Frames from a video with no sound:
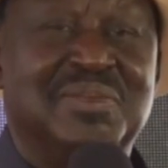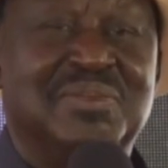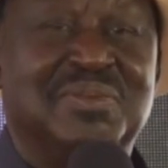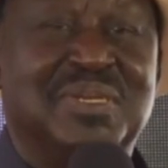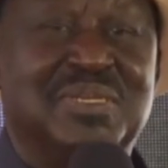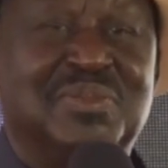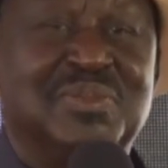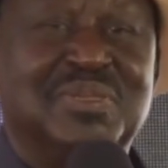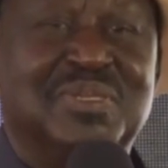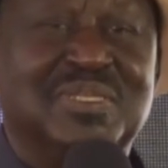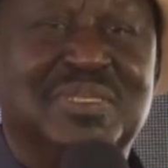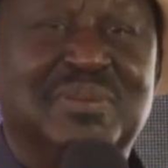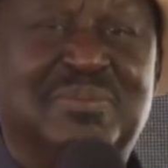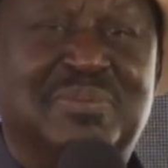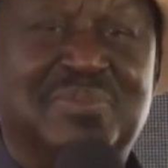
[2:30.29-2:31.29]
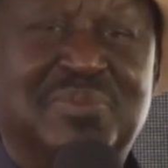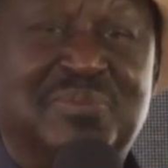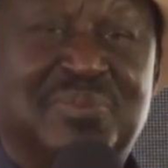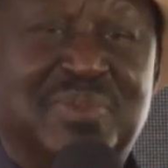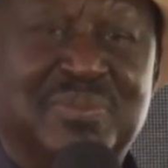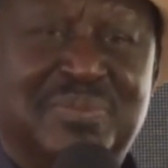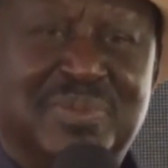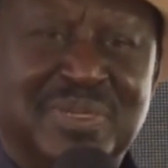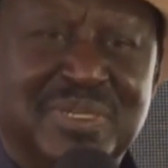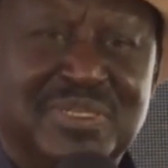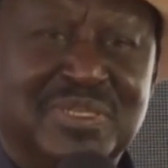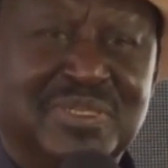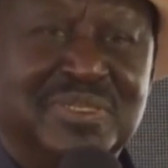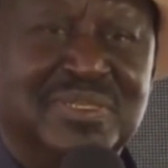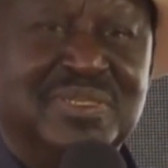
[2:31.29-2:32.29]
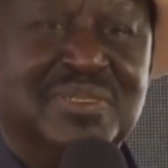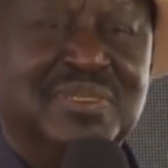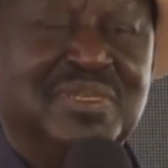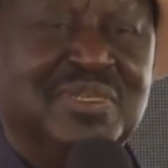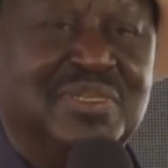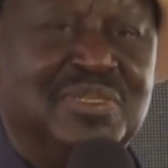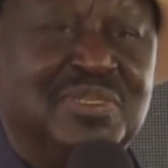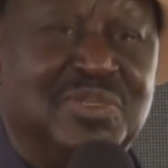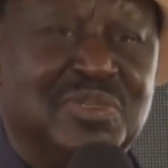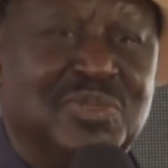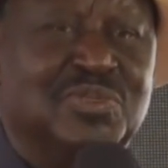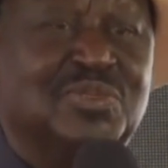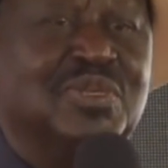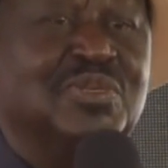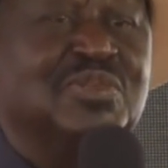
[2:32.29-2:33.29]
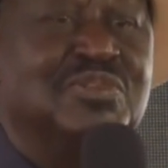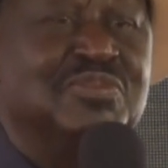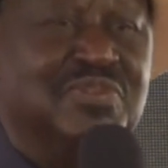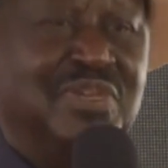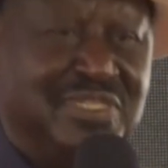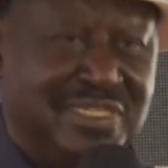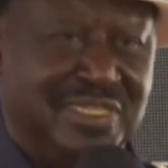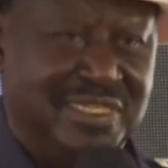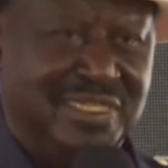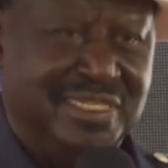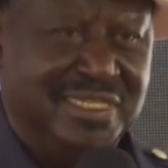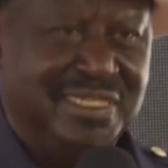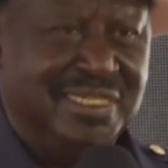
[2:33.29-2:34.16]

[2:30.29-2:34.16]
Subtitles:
we are doing the preparation to go to university.